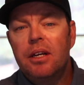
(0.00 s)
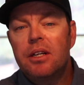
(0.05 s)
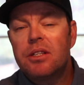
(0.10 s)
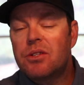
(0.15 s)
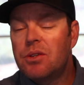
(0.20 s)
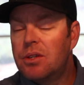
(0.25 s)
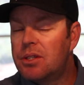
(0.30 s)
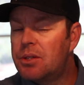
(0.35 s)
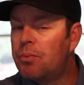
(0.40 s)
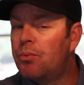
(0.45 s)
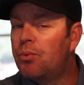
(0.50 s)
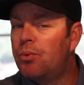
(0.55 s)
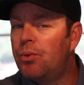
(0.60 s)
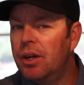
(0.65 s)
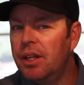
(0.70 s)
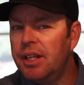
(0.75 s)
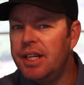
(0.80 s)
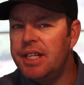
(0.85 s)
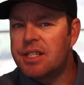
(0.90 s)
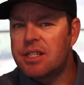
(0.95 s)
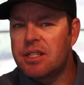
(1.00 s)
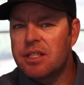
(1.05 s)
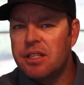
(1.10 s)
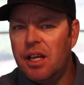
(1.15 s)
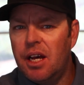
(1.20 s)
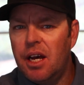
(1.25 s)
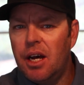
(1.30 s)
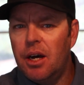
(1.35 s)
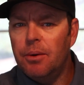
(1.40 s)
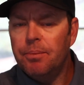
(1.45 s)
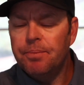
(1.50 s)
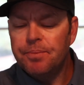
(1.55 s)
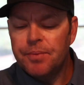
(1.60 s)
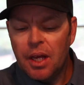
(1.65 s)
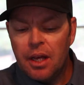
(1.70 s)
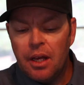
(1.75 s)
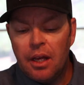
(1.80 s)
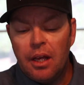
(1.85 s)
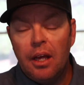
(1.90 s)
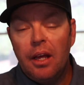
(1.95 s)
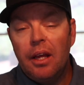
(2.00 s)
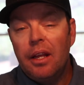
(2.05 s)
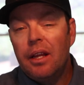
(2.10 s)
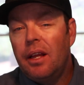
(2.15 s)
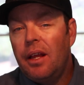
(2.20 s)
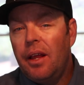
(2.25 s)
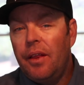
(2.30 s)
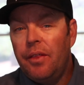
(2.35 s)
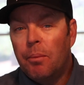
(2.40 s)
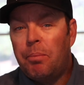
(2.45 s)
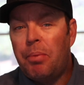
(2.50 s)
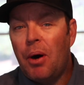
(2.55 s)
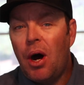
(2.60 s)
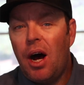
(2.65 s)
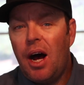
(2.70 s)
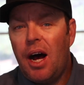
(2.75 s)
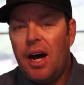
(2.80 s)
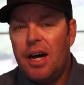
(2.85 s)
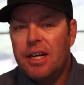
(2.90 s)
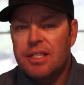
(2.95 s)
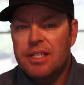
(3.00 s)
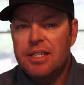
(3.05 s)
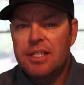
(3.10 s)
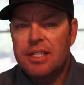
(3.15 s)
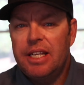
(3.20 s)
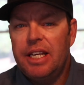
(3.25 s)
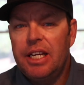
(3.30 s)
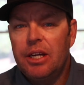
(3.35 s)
So it's really slow. And the pause is